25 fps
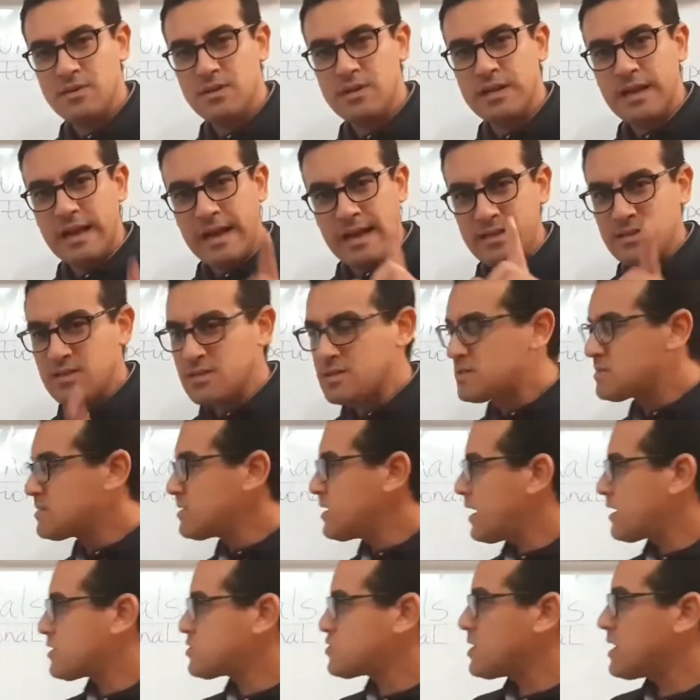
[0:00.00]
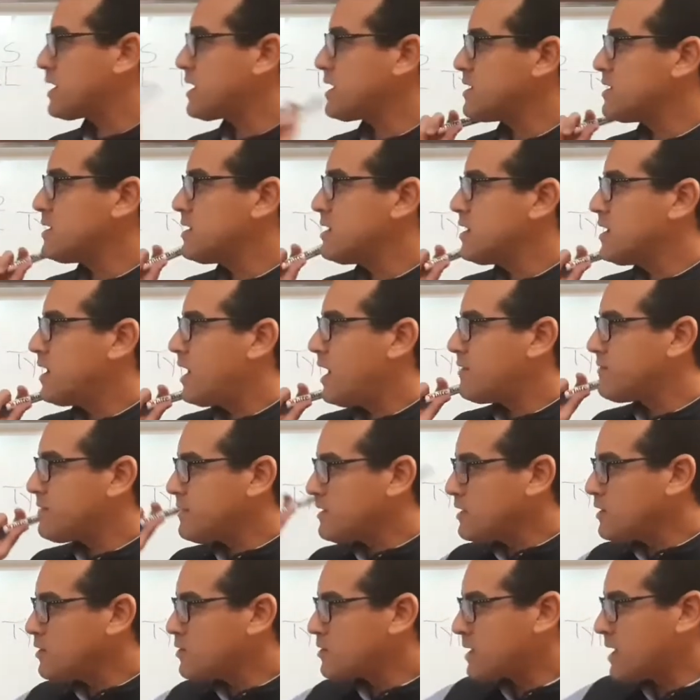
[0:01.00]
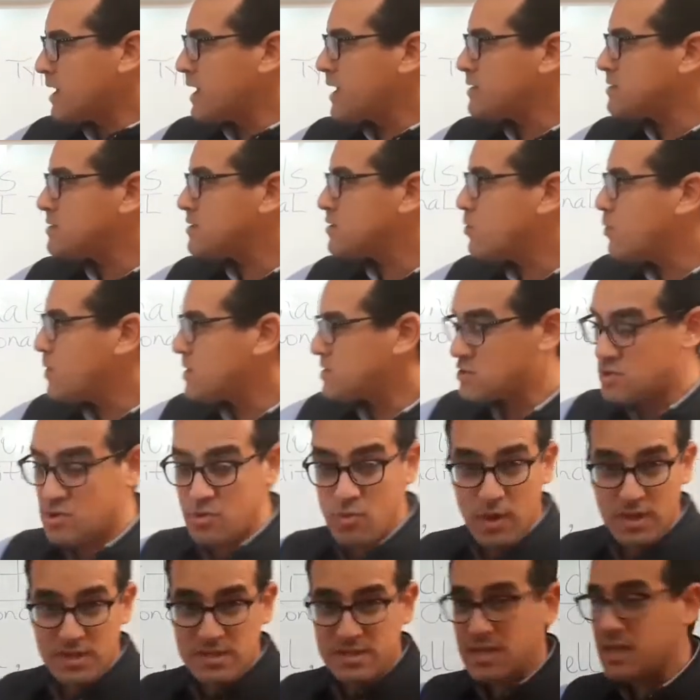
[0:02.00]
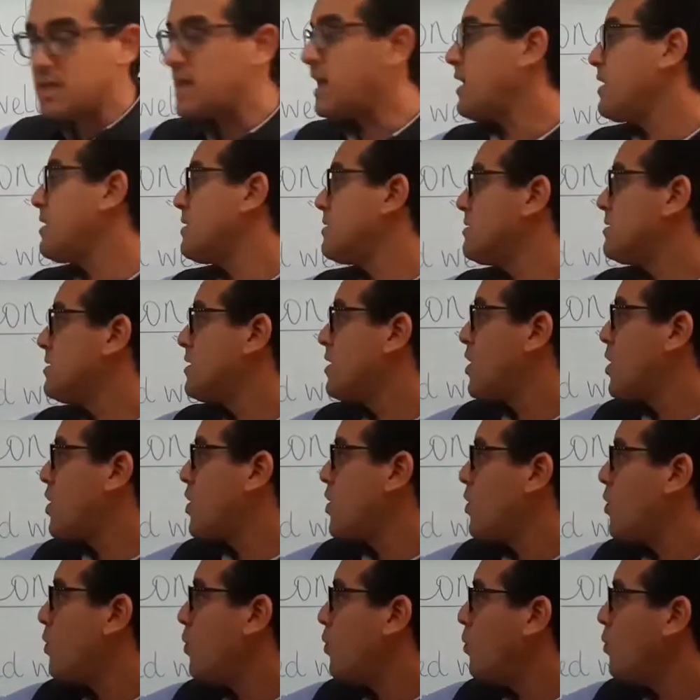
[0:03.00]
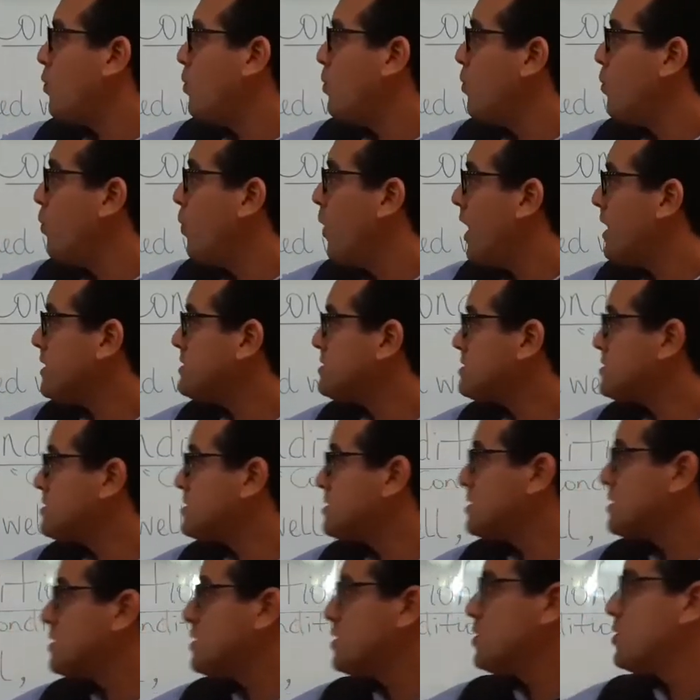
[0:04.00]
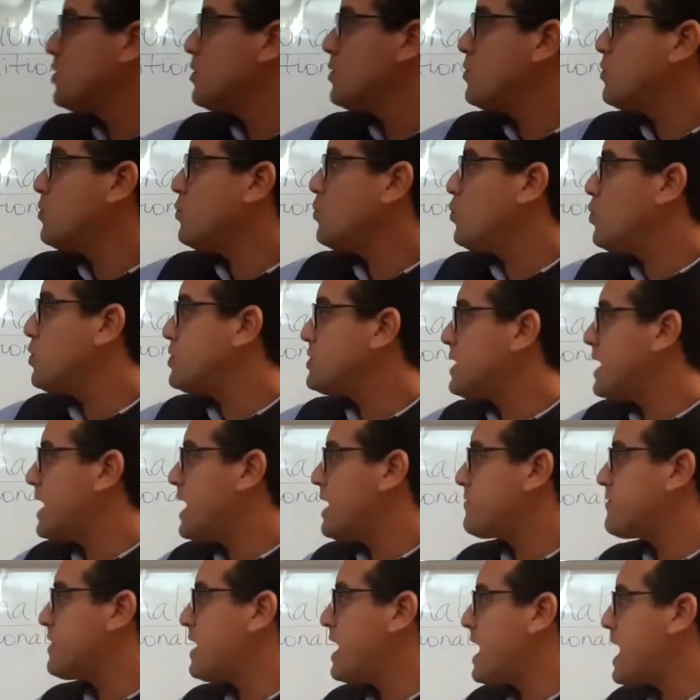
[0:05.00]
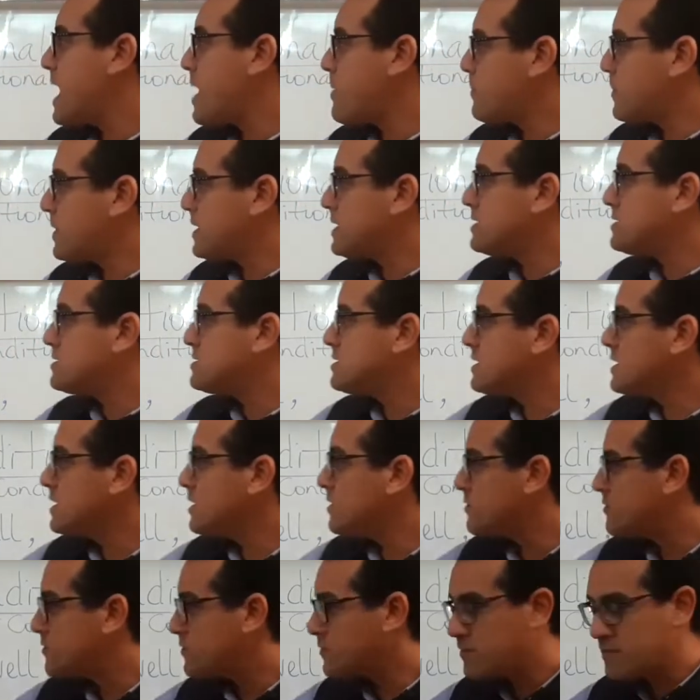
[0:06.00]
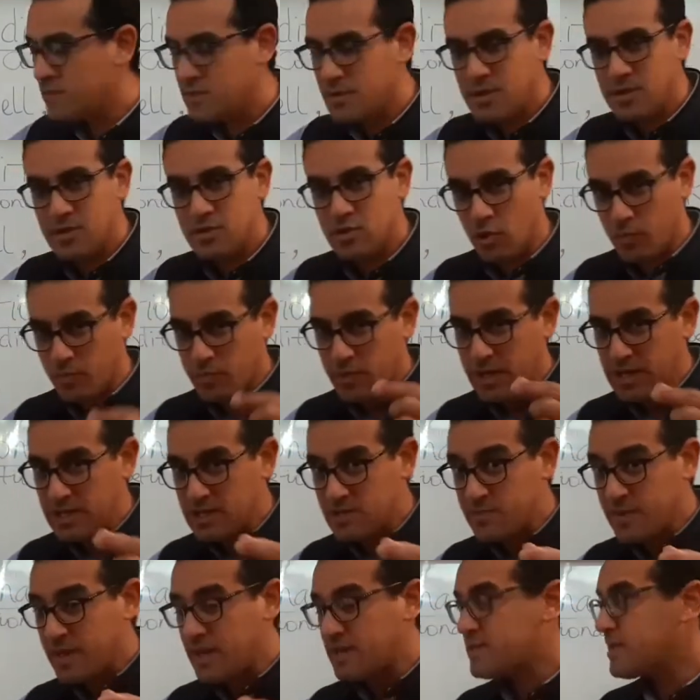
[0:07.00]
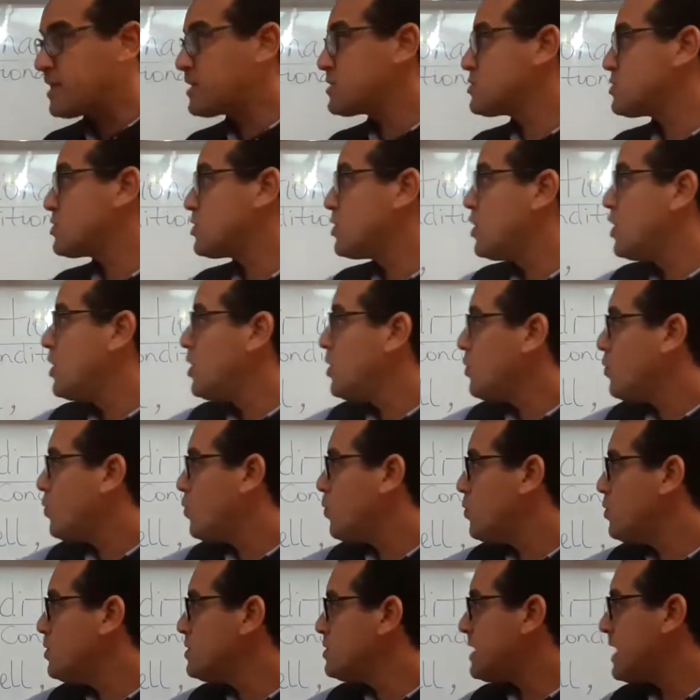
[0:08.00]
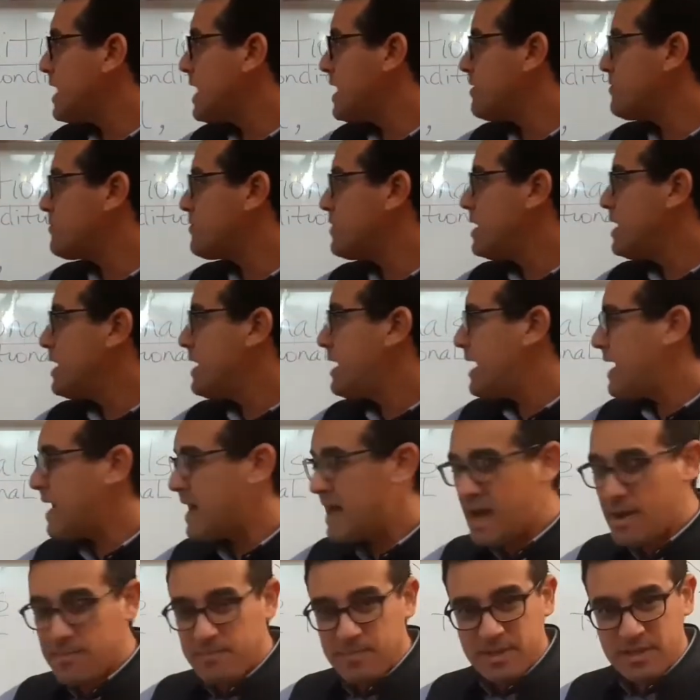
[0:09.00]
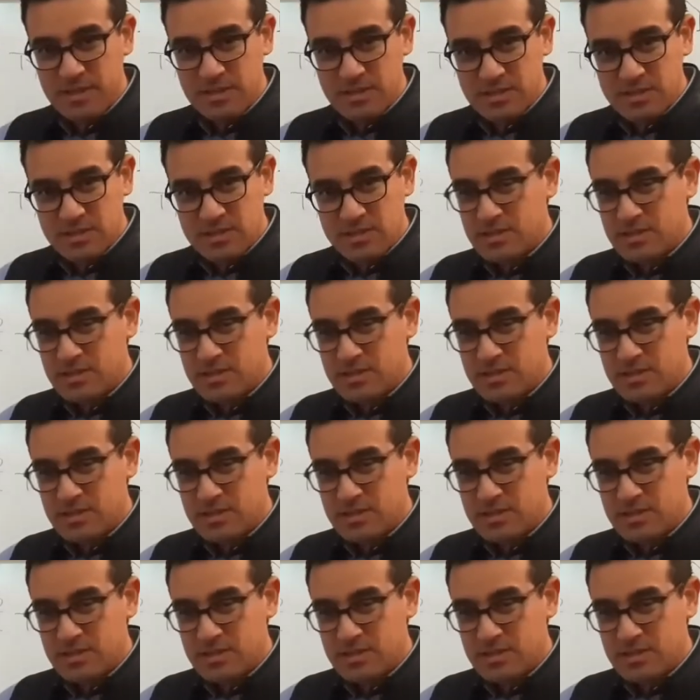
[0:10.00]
let's actually have a look at the question once again. What would have happened if? So please pay attention. Would have happened